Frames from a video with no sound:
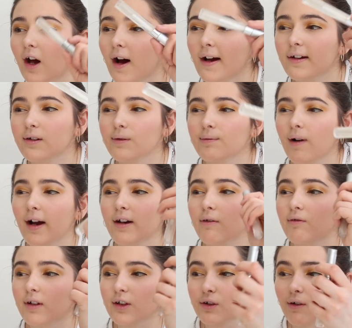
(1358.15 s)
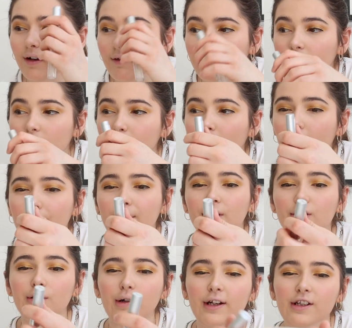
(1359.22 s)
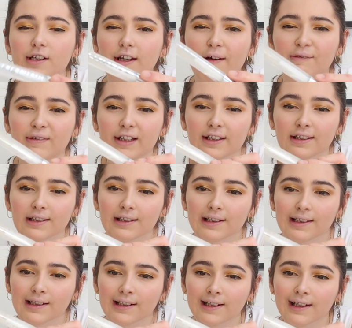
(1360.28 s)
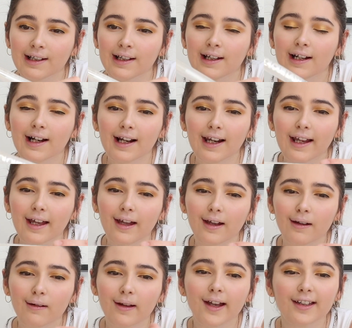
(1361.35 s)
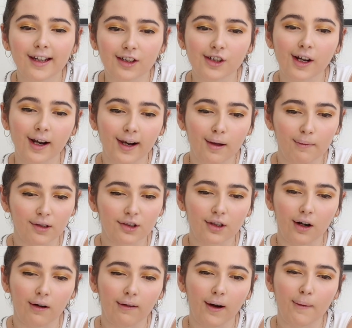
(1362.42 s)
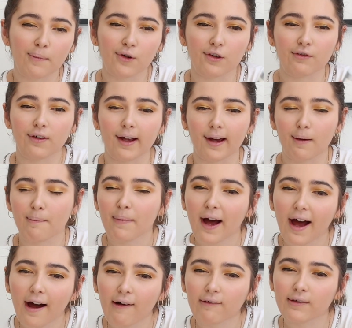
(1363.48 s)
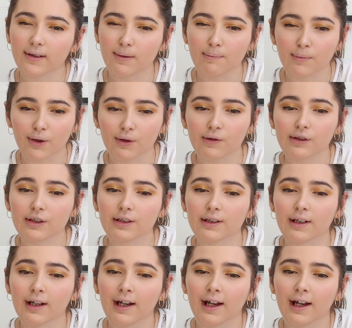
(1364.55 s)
I don't really do anything to my eyebrows, so I just have this clear, it's actually a clear mascara. I bought it for like £1 in Boots.